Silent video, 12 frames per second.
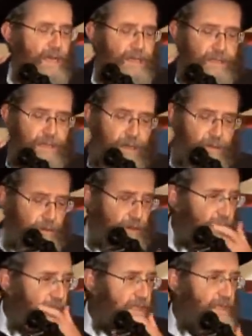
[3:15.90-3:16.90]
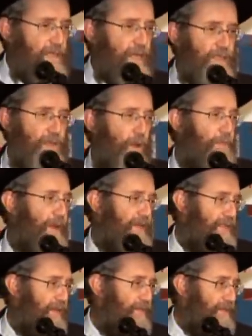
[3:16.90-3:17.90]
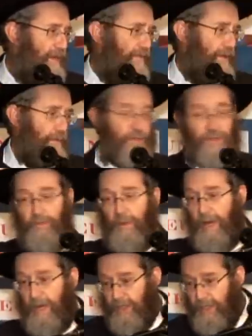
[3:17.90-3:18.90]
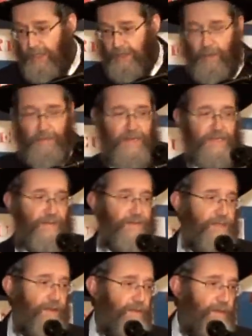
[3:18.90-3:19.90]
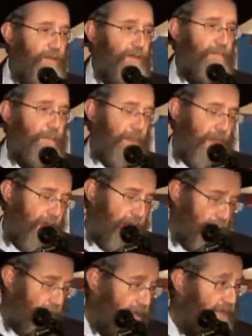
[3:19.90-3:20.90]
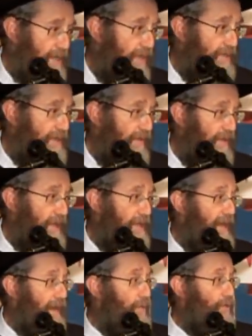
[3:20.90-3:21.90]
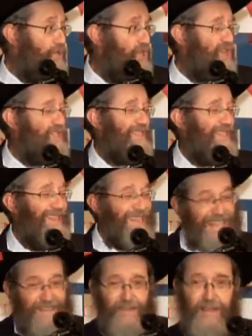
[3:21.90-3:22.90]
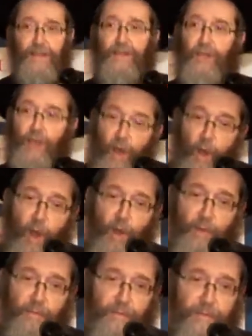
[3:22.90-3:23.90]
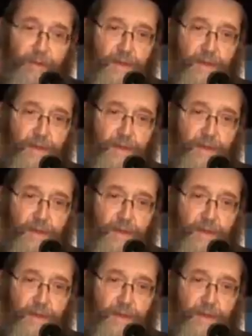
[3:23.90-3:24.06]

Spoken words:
so he says, "Let's go past 770. We just went on a Shliches, let's go past 770. And they walked to 770, and the Rebbe was just leaving to go home.